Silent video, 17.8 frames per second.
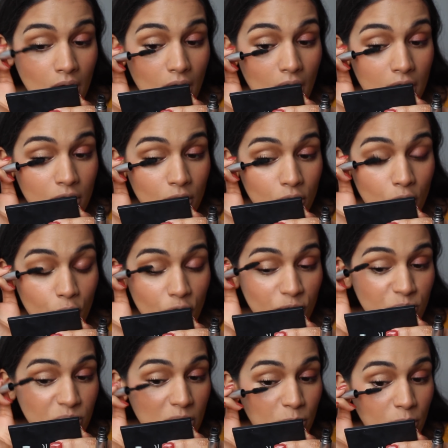I don't know
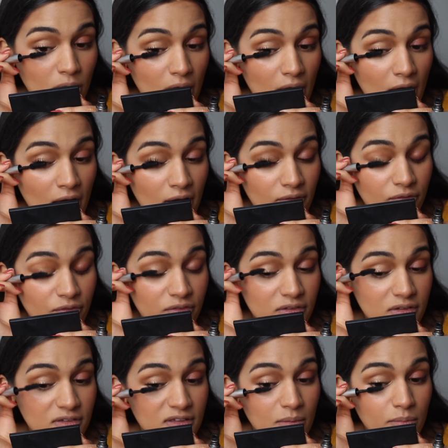if people have
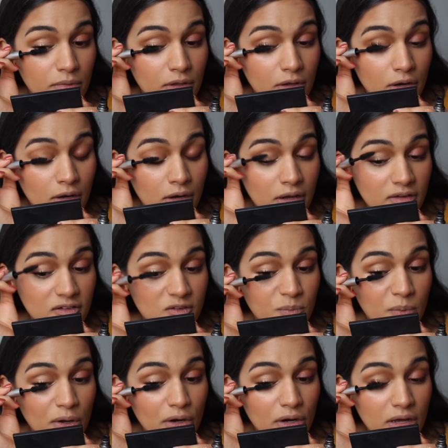similar
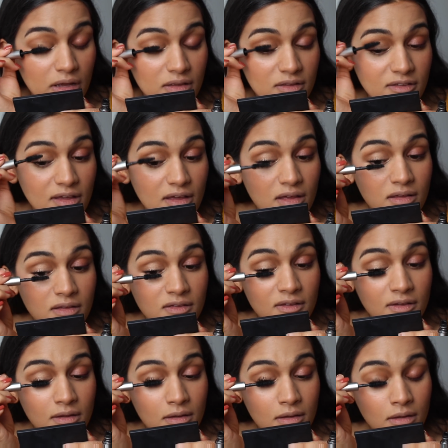experiences.